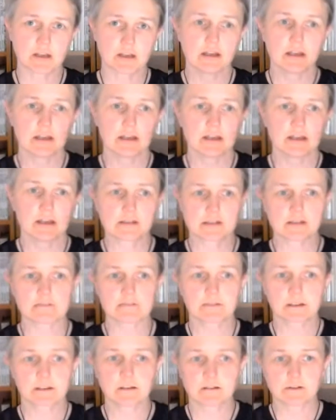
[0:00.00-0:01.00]
it's
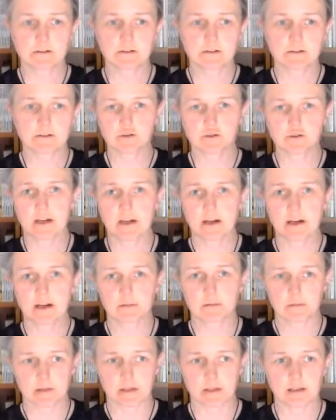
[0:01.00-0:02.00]
difficult to share
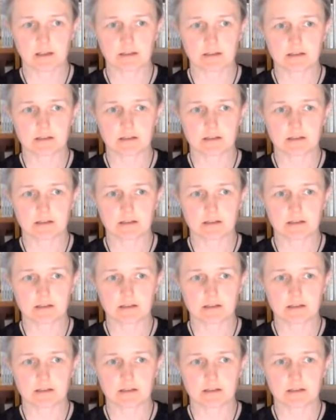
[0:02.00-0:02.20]
things.